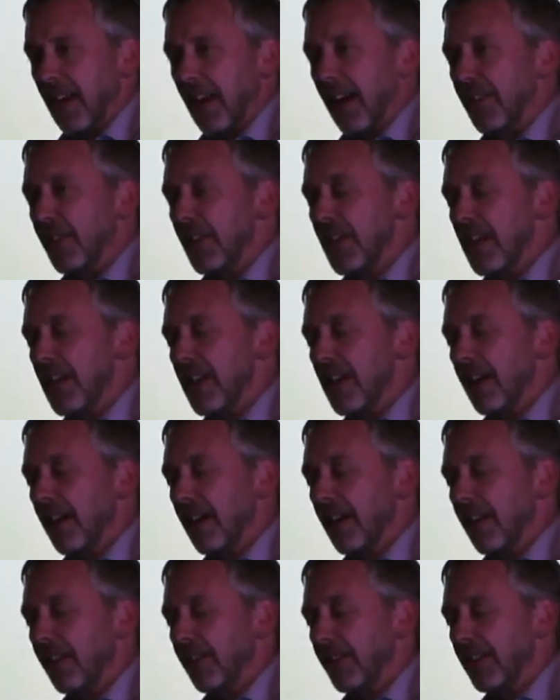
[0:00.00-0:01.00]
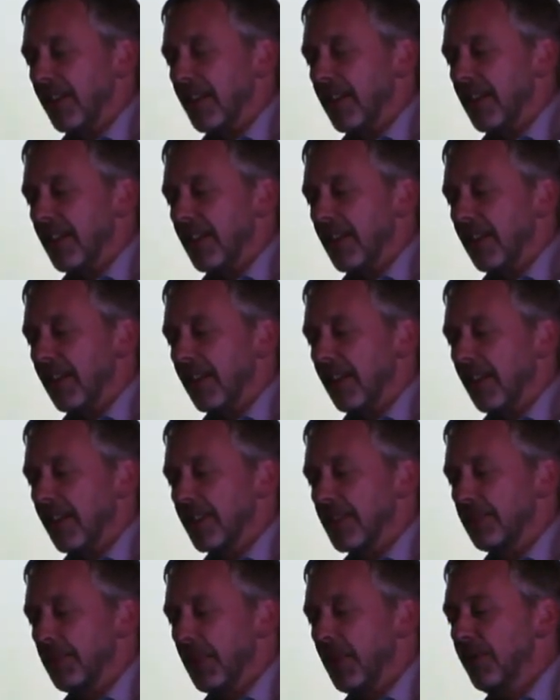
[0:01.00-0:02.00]
And the
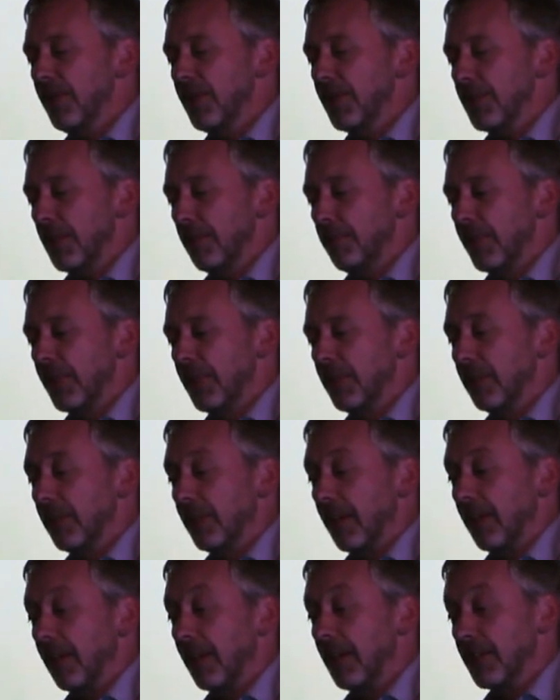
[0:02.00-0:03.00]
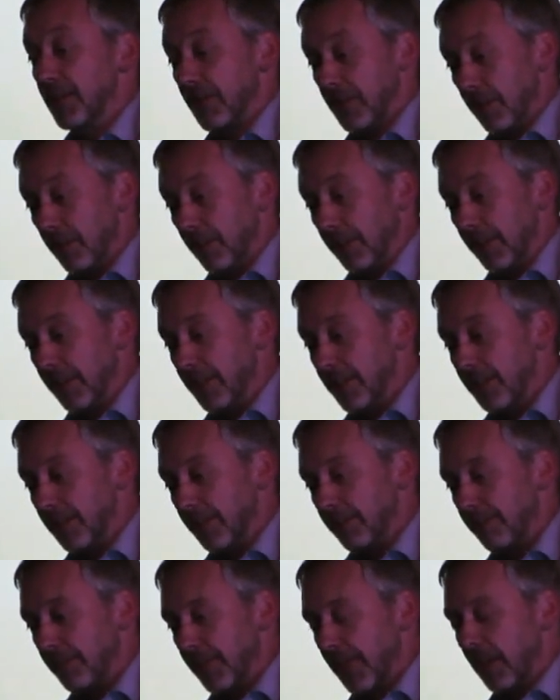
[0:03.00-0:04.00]
experience up in Scotland,
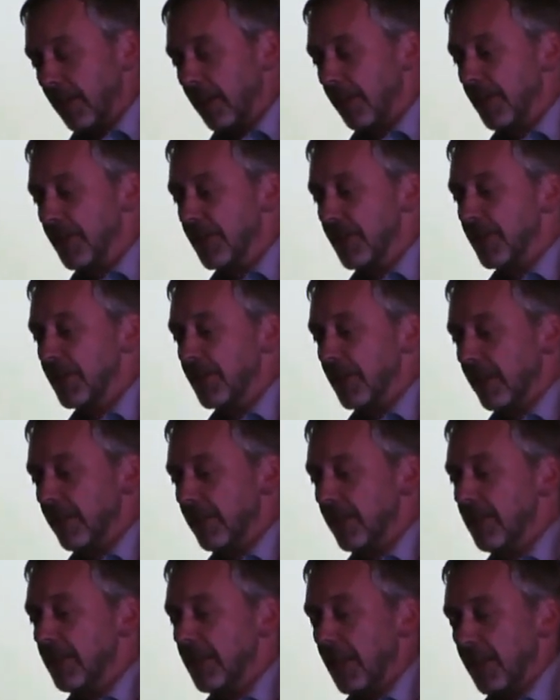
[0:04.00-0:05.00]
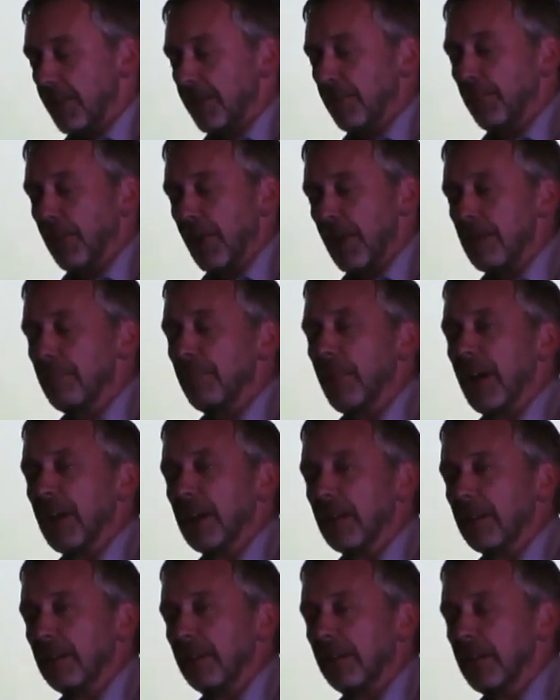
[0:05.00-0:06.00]
there's a sudden death brain
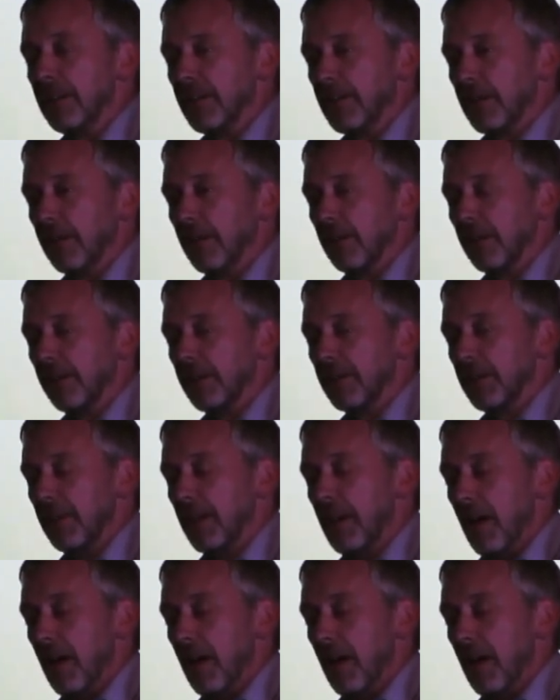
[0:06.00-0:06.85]
bank in Scotland